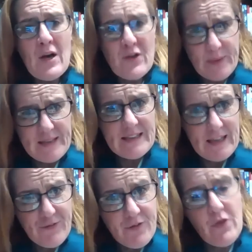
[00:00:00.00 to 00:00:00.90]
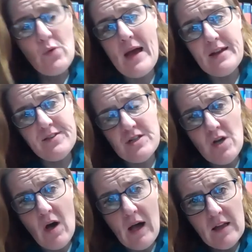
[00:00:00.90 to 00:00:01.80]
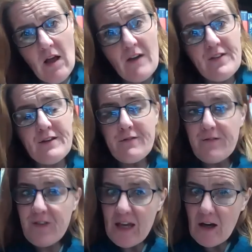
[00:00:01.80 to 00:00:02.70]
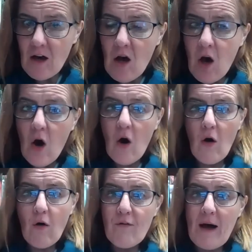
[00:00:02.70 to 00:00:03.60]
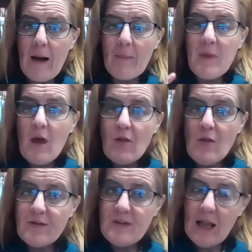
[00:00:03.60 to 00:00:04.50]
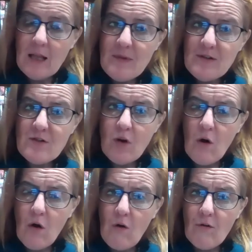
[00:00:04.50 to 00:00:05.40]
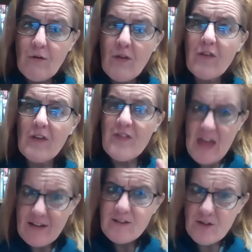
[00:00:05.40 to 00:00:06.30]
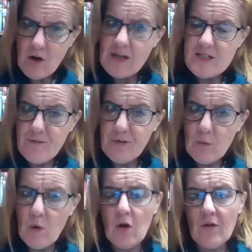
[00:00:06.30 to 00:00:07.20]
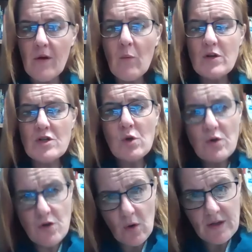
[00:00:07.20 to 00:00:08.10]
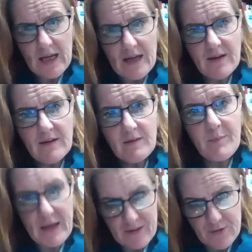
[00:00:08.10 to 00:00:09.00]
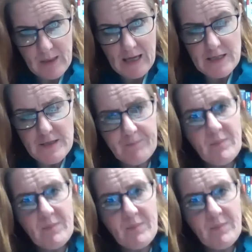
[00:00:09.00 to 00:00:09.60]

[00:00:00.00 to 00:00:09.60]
So he lived throughout his entire life in fear of those elements of the then scientific world which could not yet be explained.